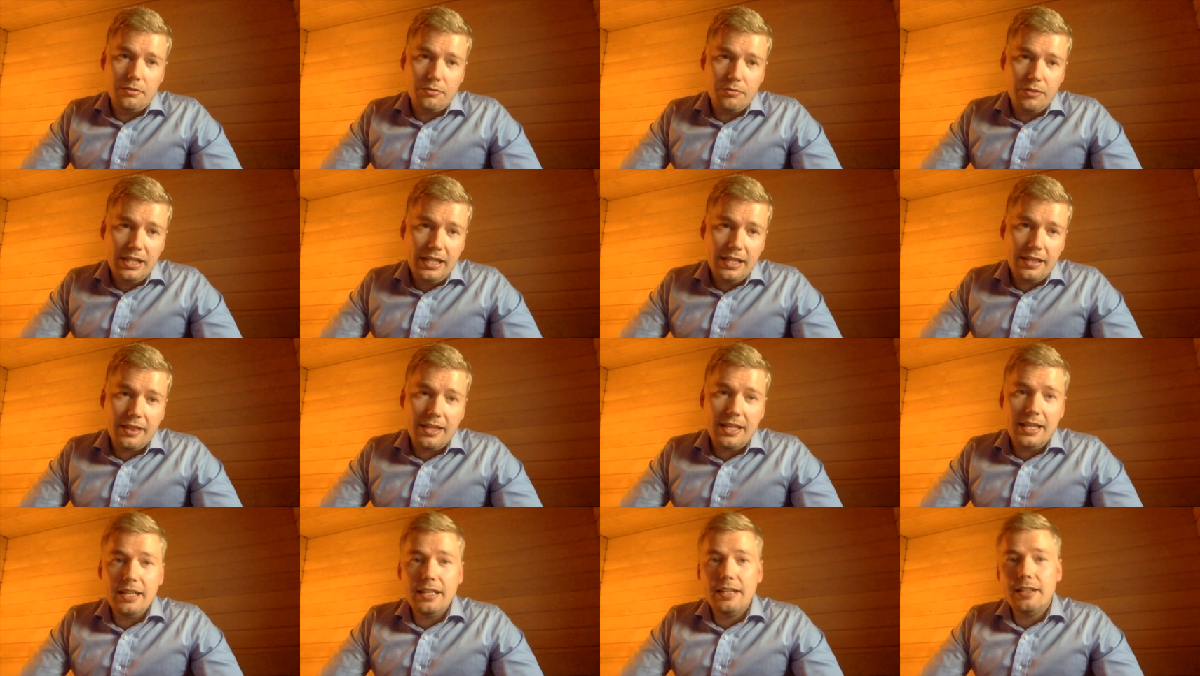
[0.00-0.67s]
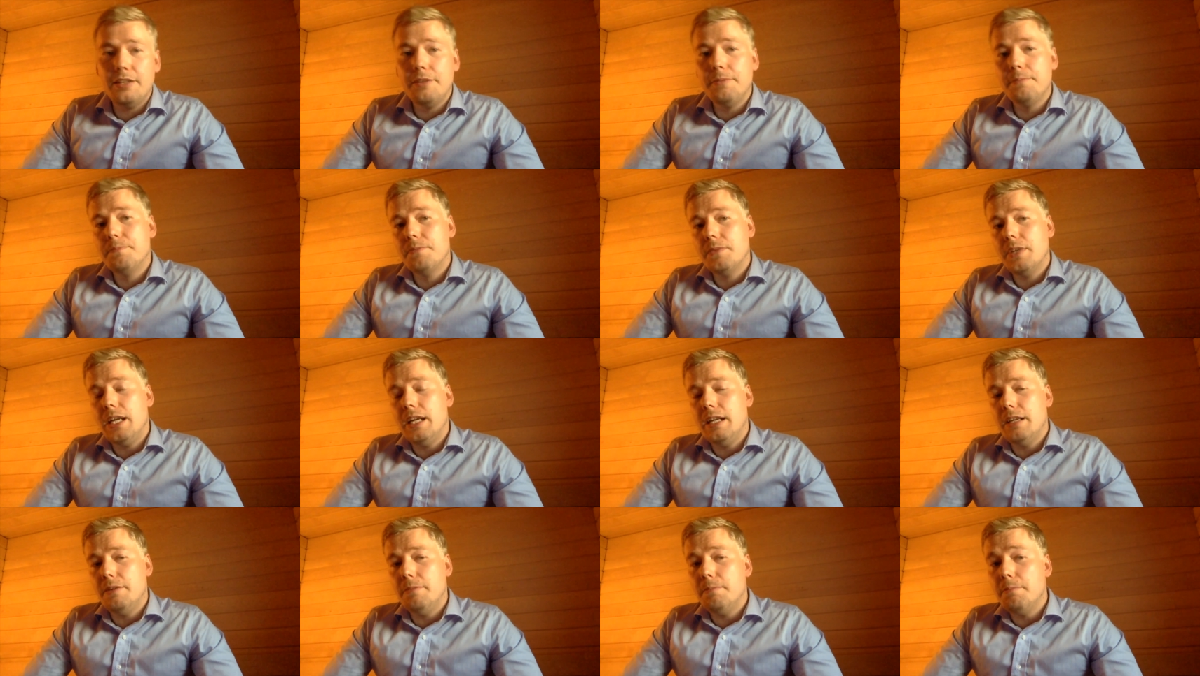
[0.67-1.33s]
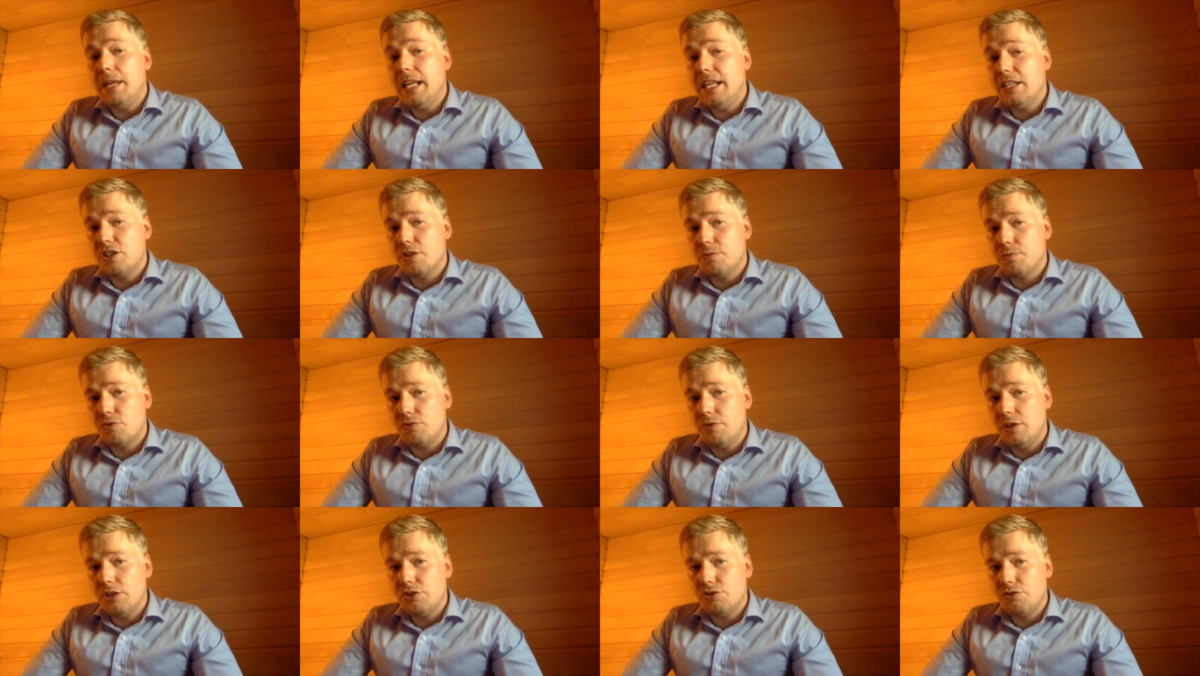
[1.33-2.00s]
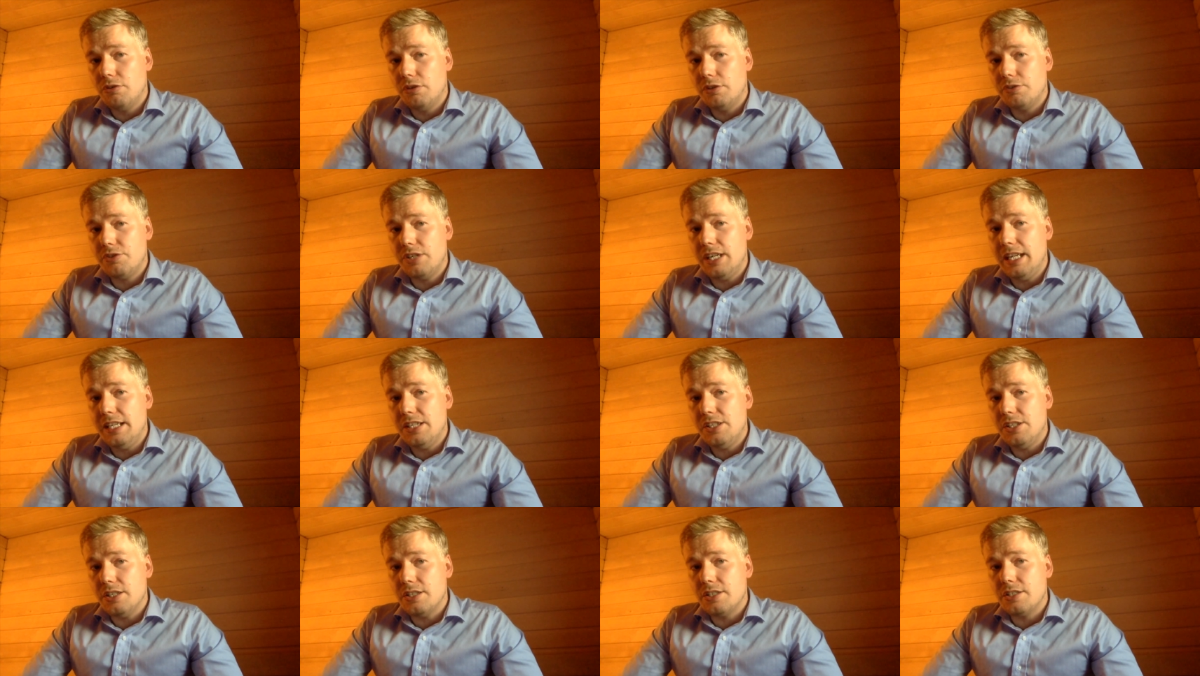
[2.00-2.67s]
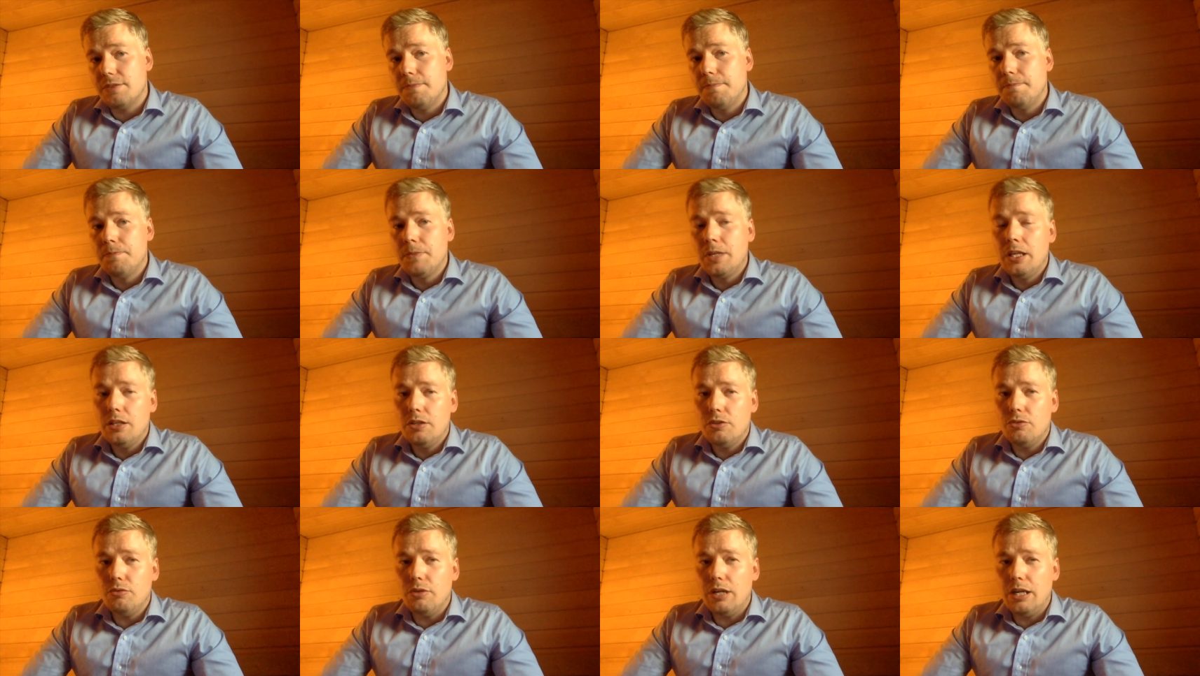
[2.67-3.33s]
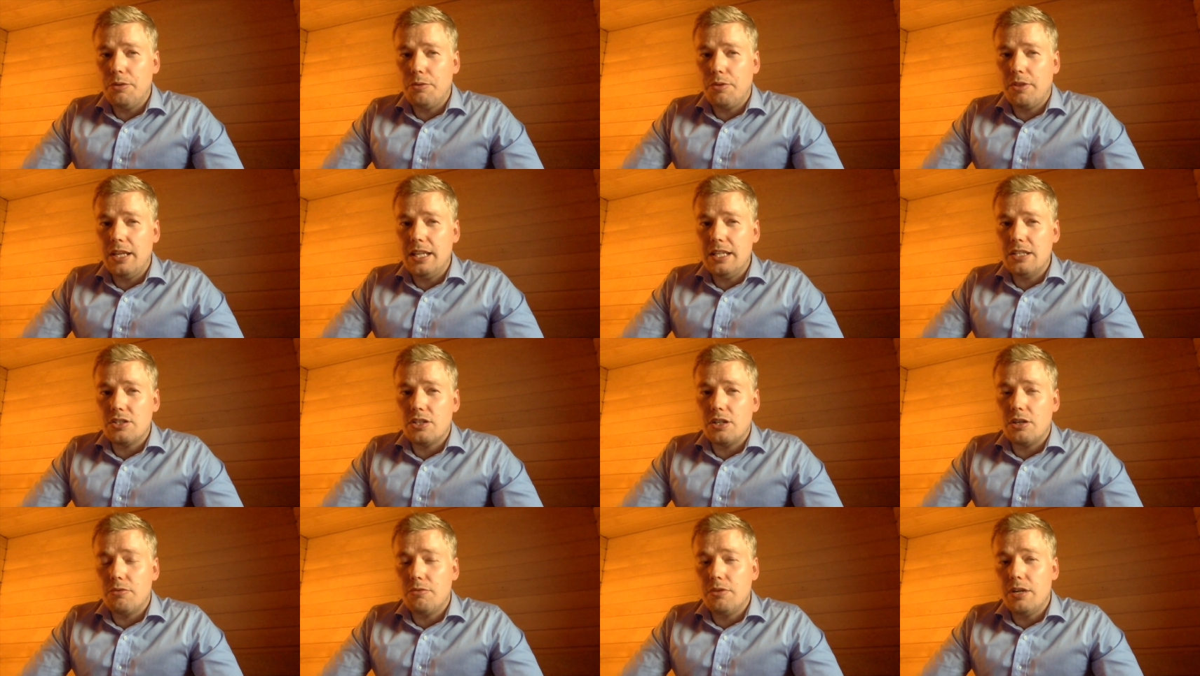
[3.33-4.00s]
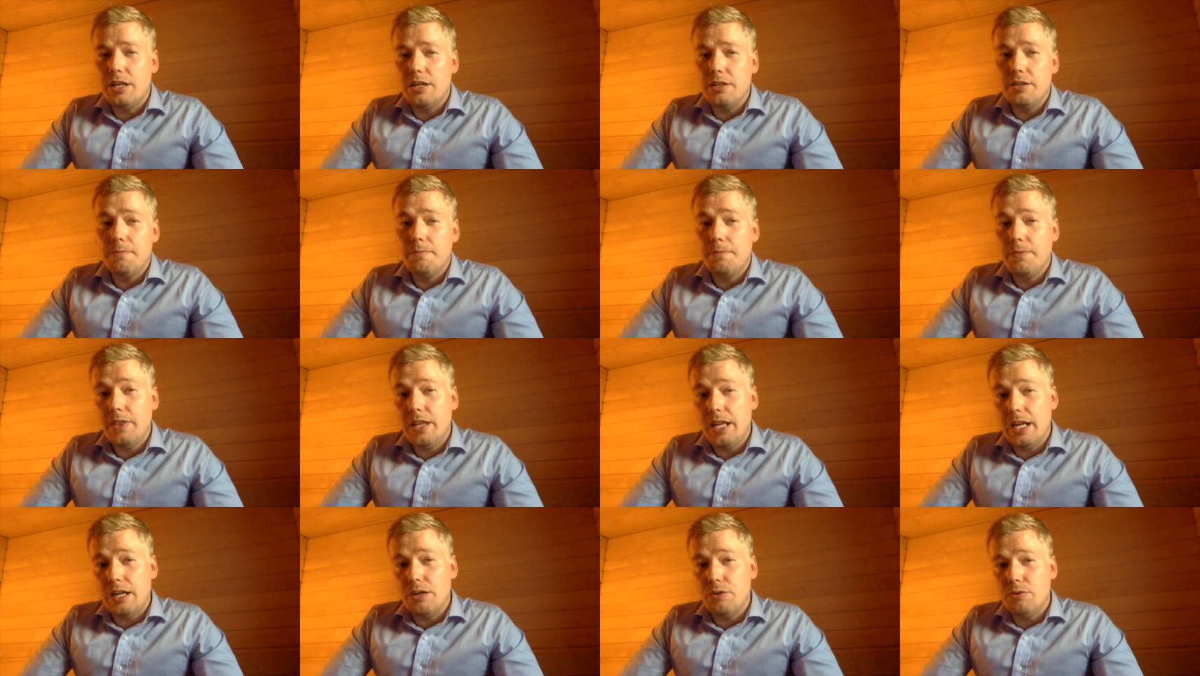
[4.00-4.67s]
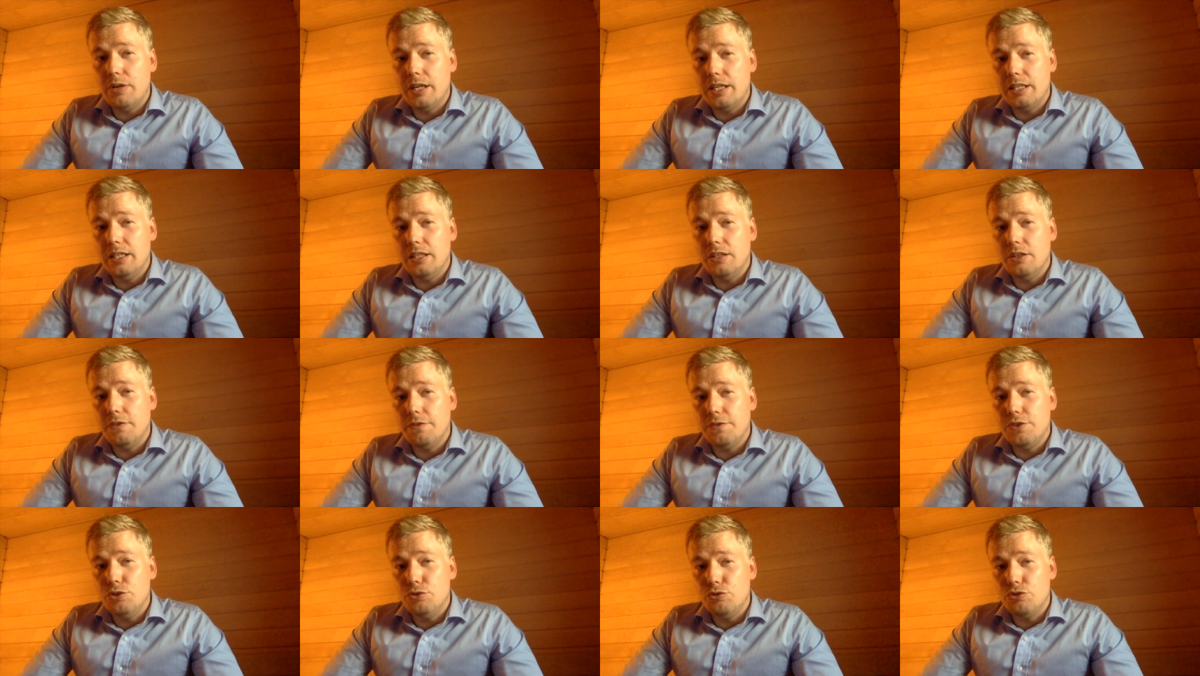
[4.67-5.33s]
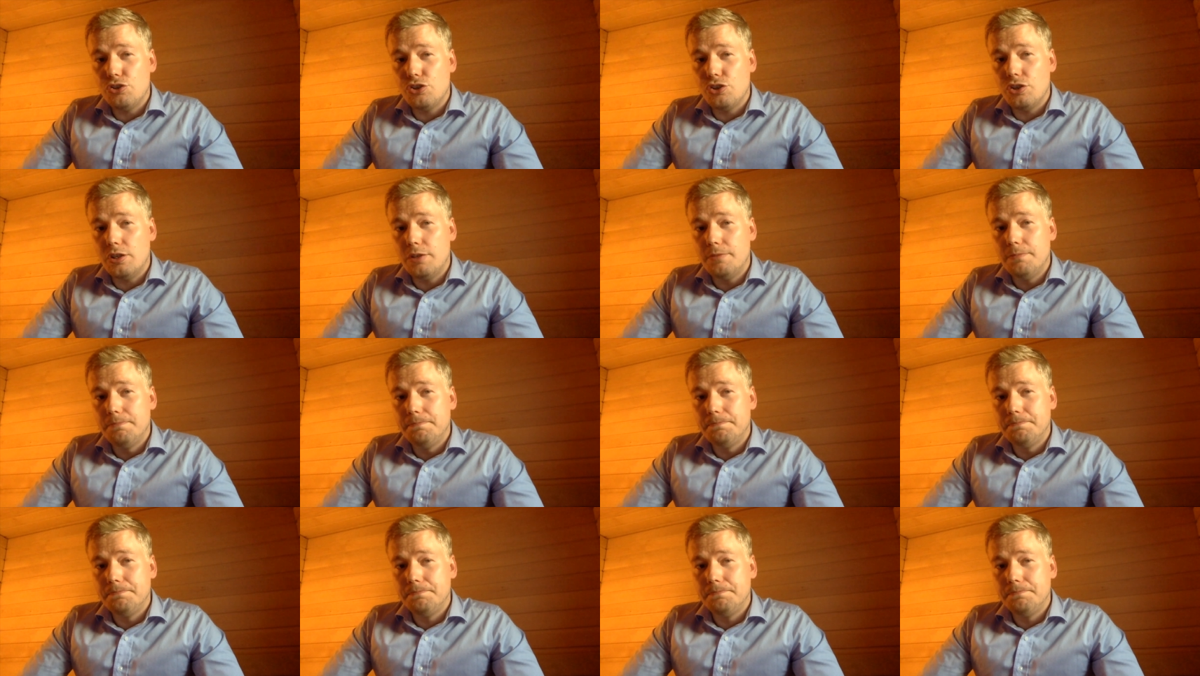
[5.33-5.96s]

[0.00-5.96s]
rethink and make some structural changes to how things are run now and in the future.